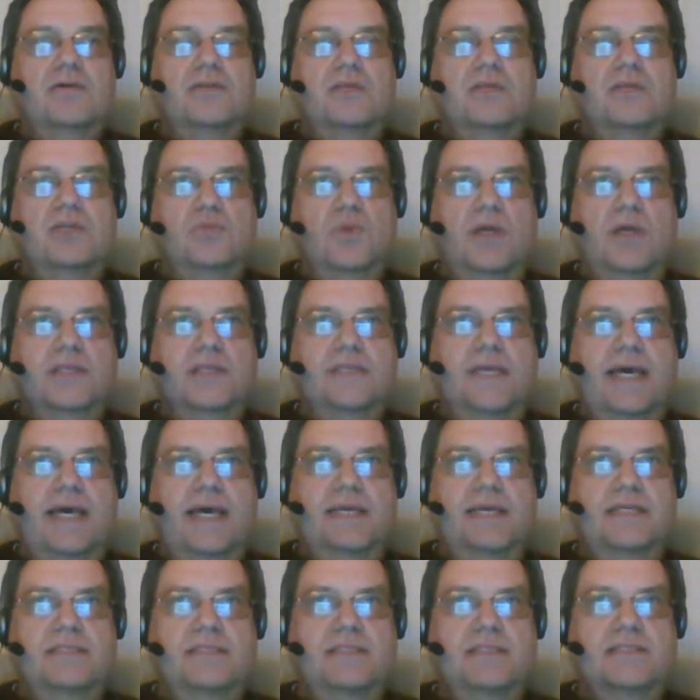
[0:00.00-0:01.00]
There's one
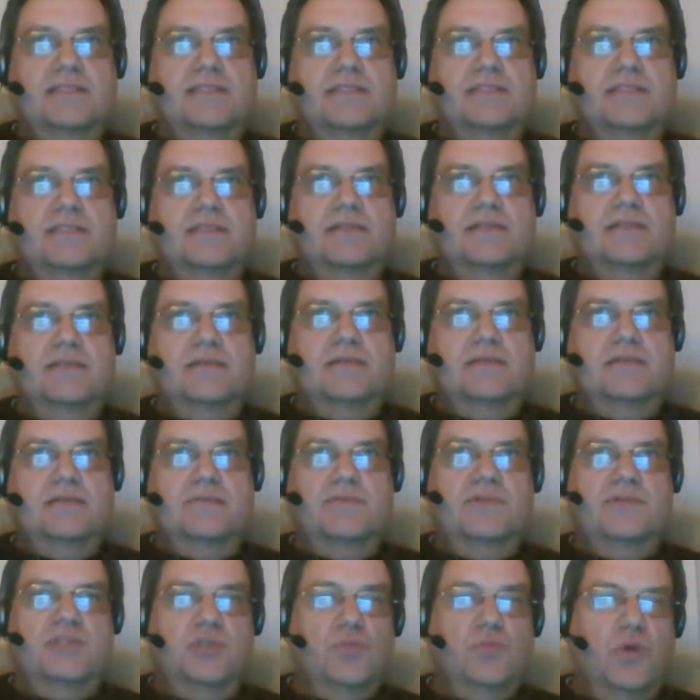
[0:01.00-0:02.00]
case,
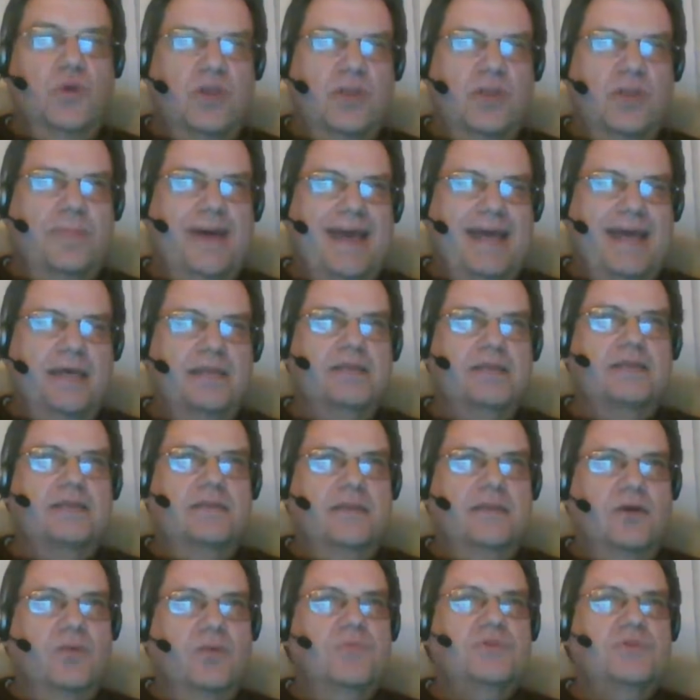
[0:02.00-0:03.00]
which is what the pattern
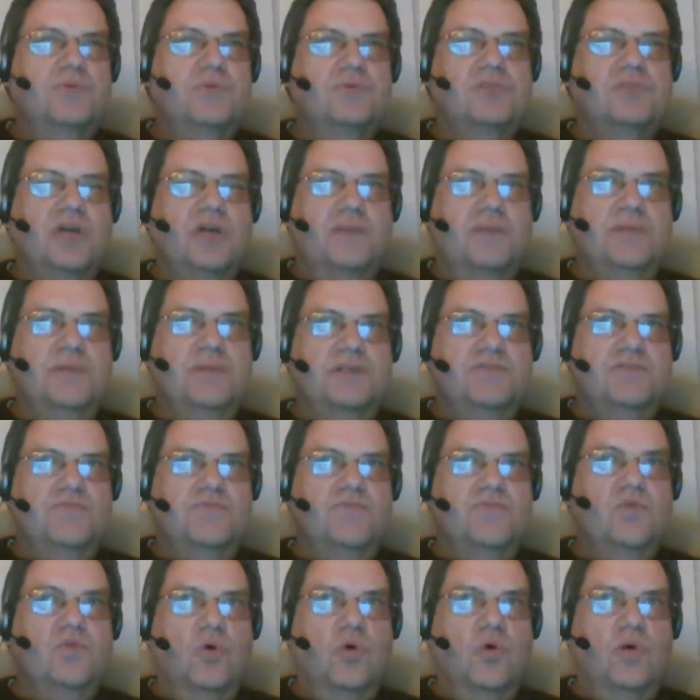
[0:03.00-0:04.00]
and the optional type is
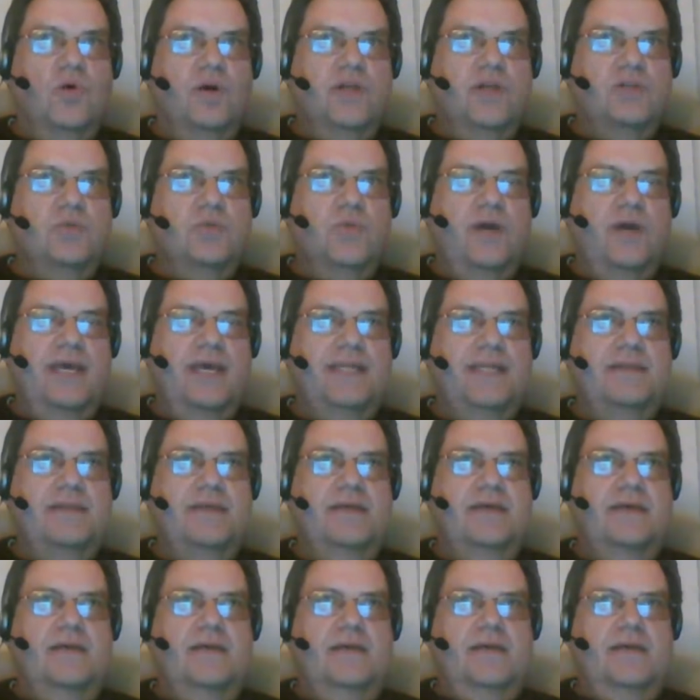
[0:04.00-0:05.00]
for, is
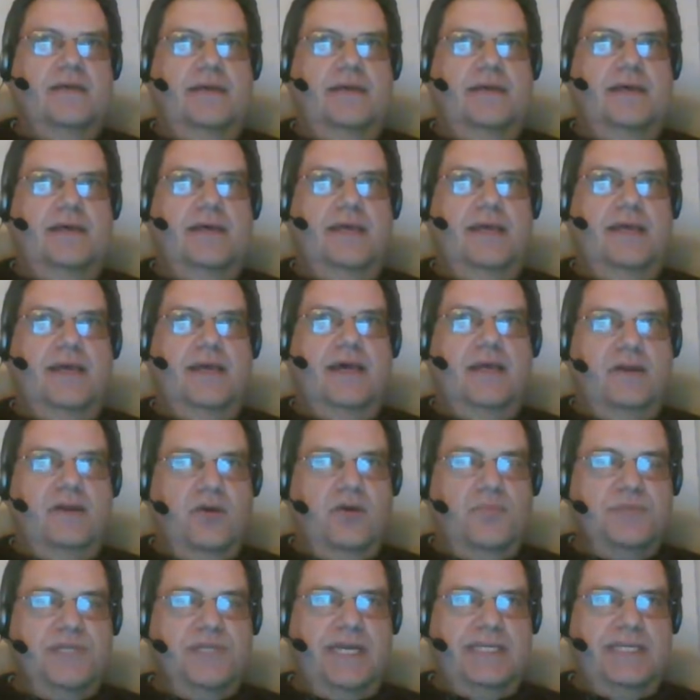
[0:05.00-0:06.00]
when a, an
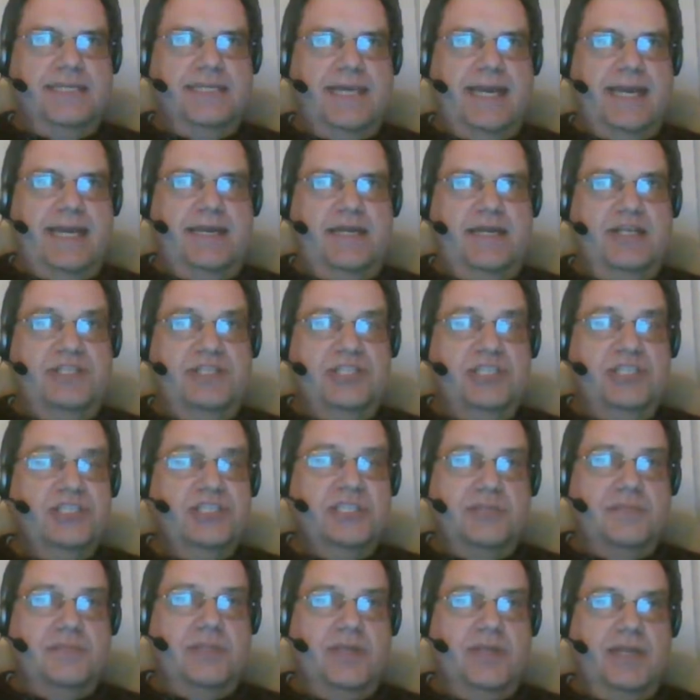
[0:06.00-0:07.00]
object can
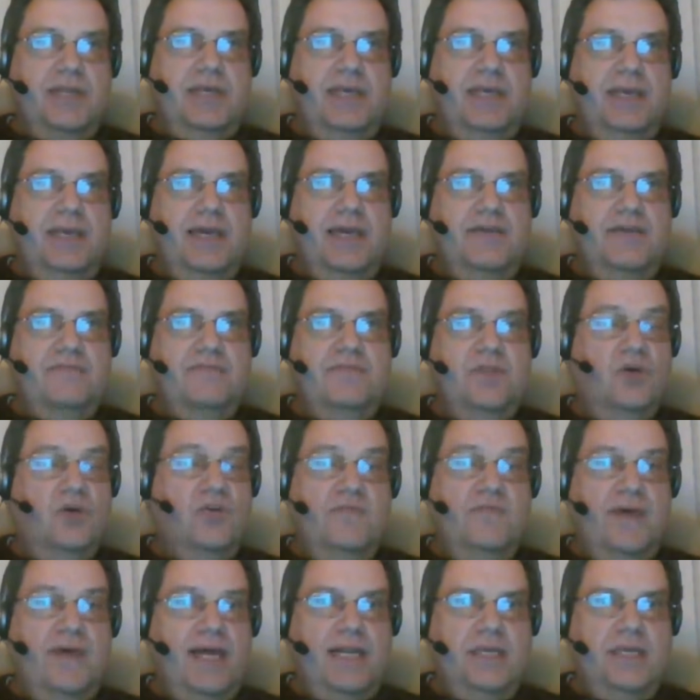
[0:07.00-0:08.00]
legitimately have
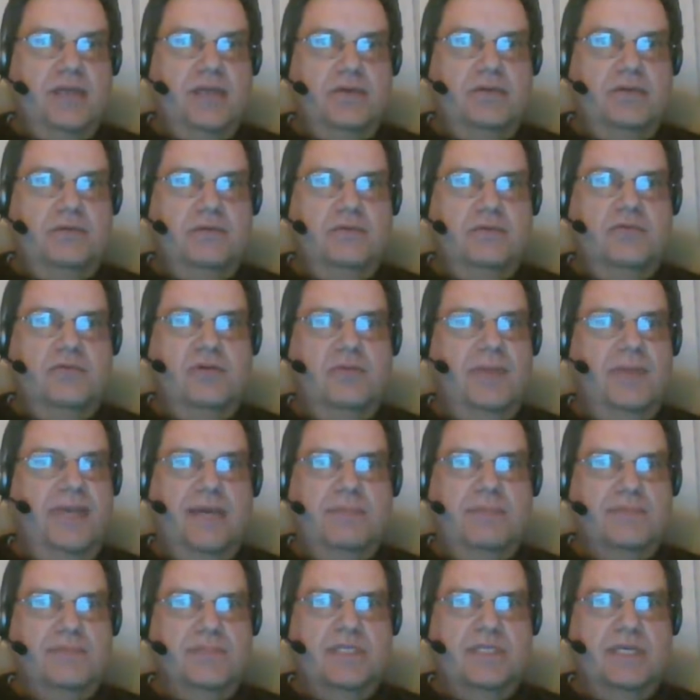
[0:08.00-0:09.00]
no value or
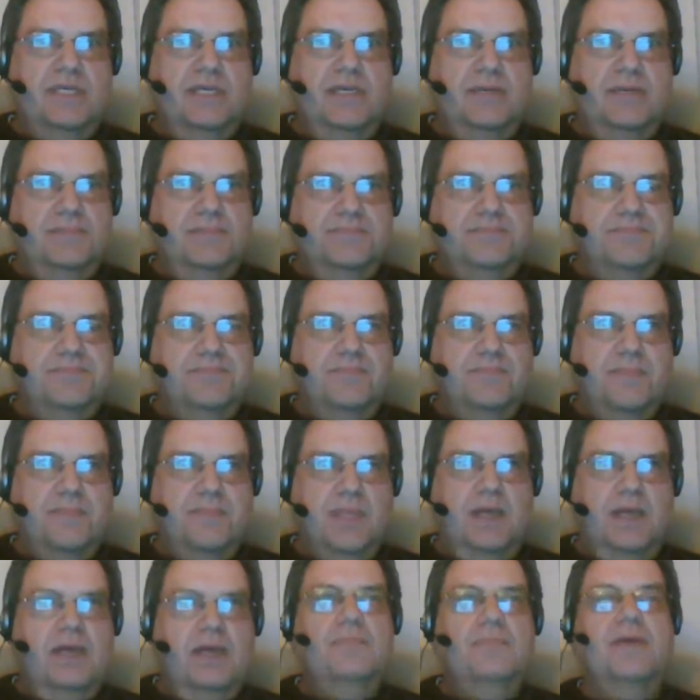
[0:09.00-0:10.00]
be empty.
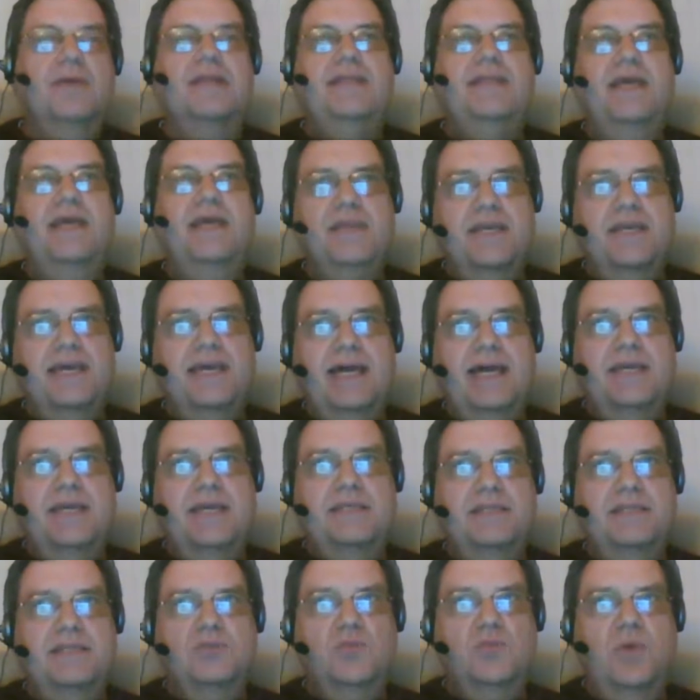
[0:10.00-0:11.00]
But the other
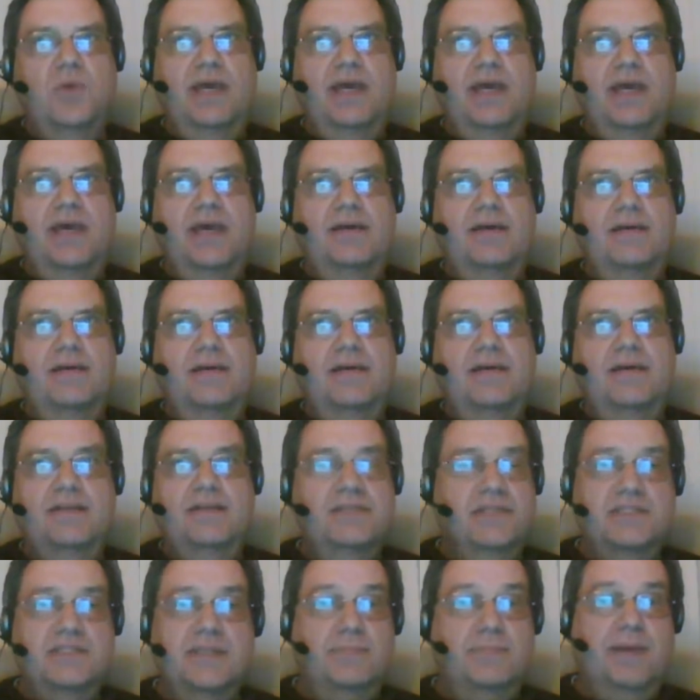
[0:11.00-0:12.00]
case is where
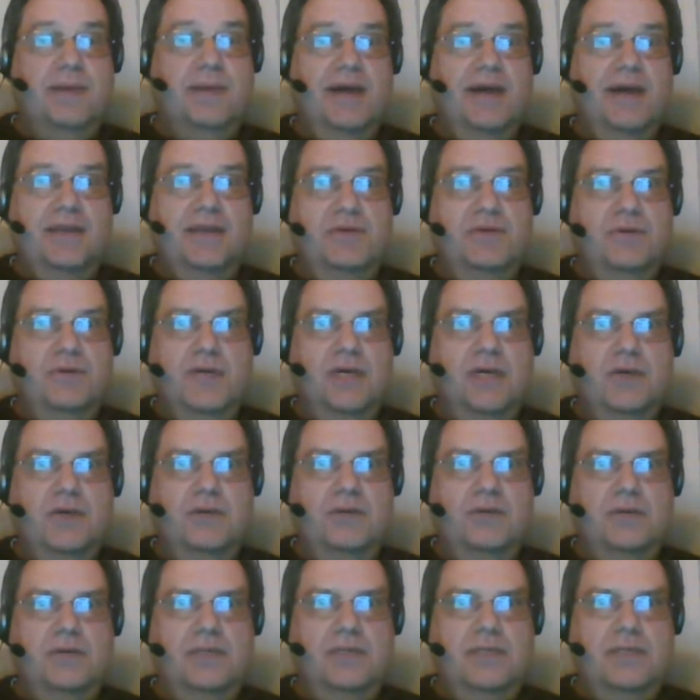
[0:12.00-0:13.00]
it's just a bug in your
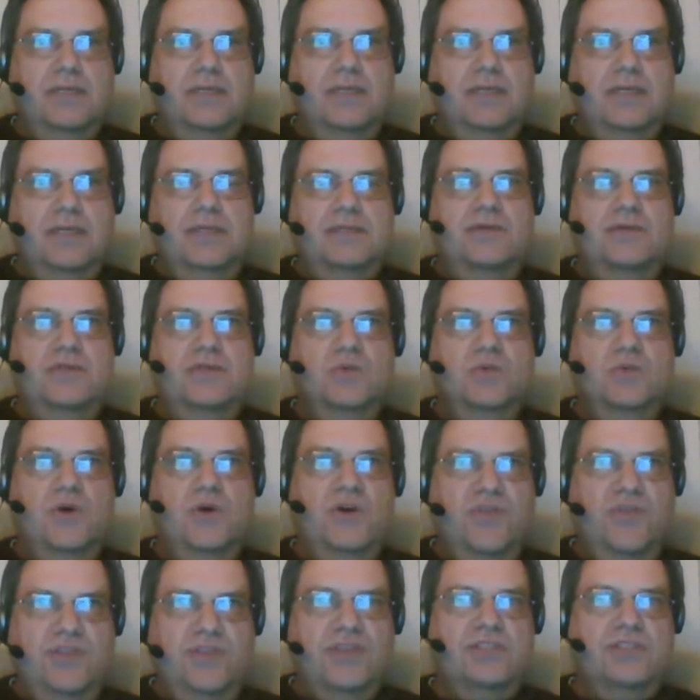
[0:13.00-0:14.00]
code. So it's
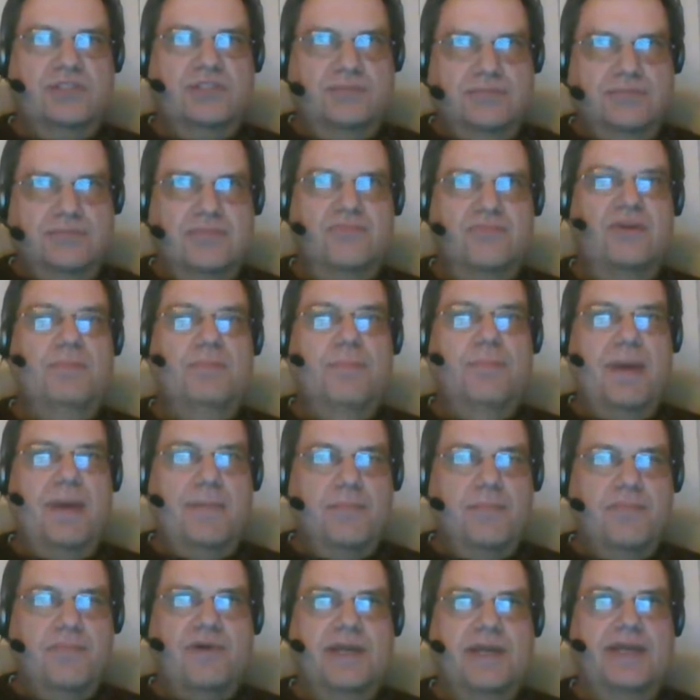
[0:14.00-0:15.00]
worth just
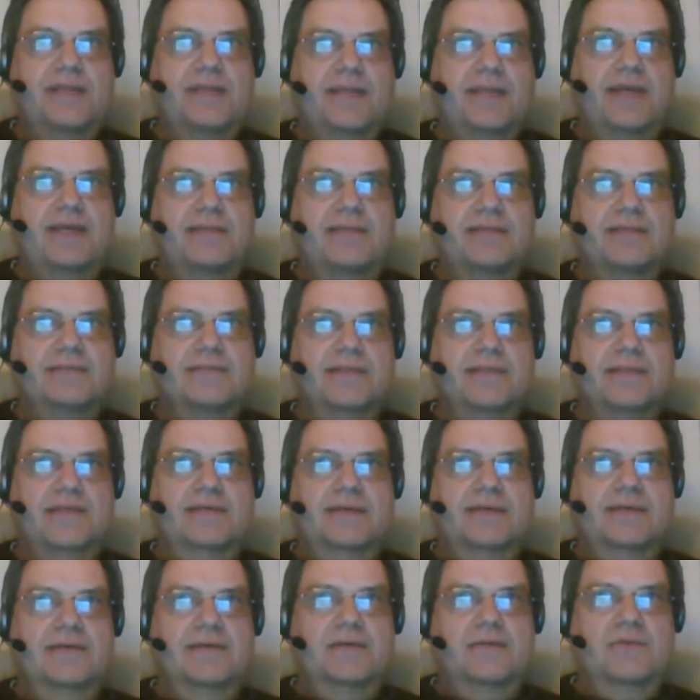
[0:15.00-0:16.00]
remembering that
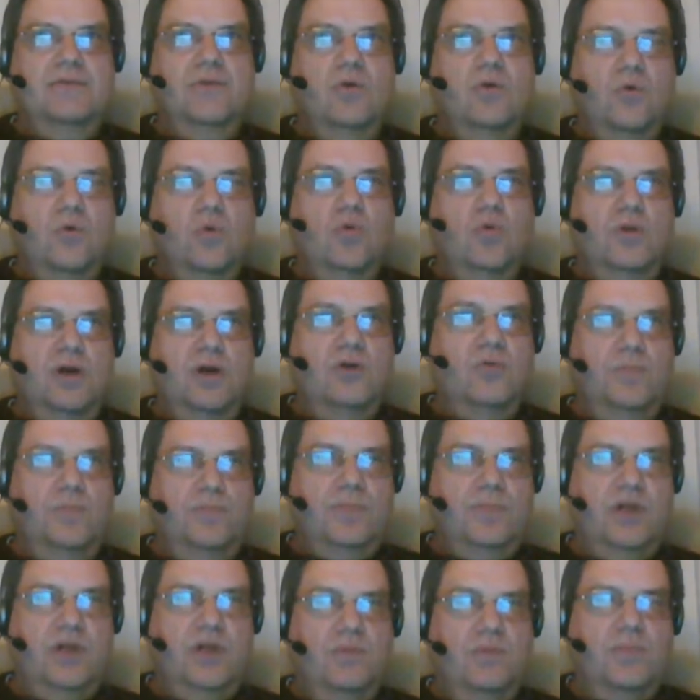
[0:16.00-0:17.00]
not all
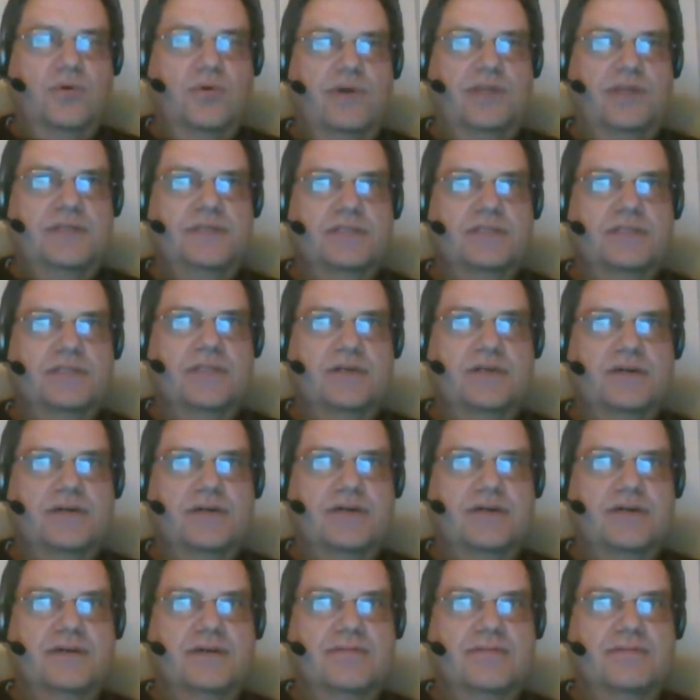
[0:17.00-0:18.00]
null, null pointers
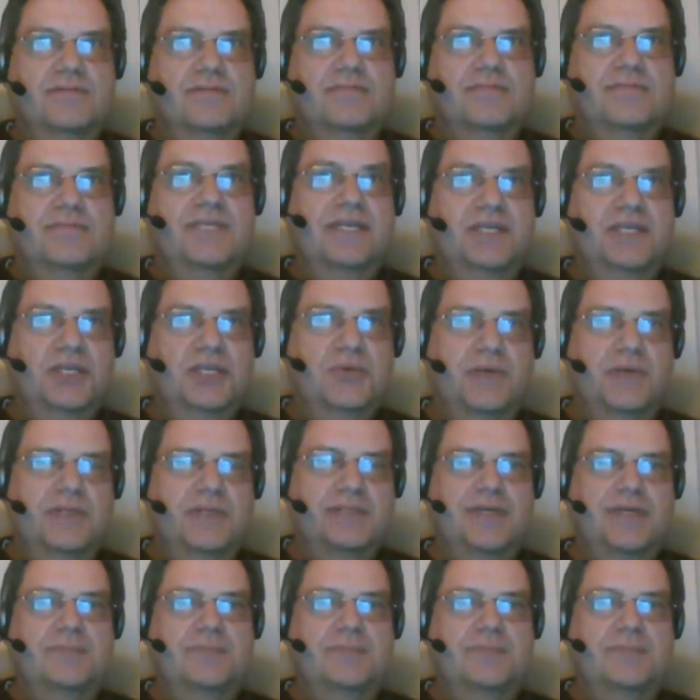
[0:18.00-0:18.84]
are genuine.